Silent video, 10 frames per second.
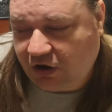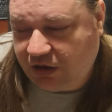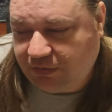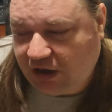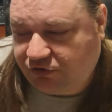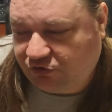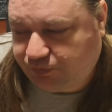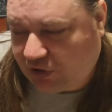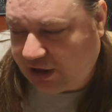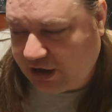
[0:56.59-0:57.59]
he may
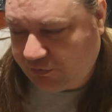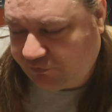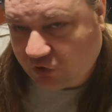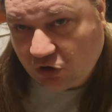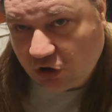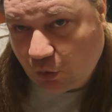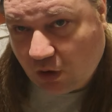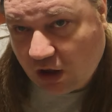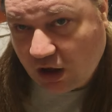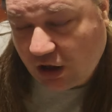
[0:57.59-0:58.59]
just play them for a little
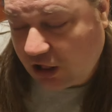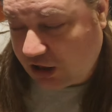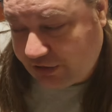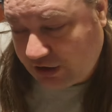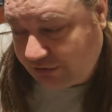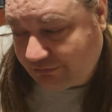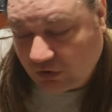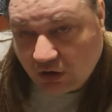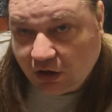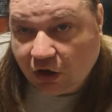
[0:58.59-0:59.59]
while and then
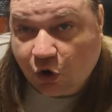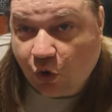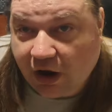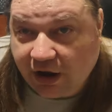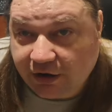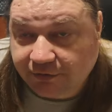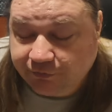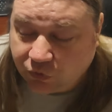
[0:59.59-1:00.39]
quit.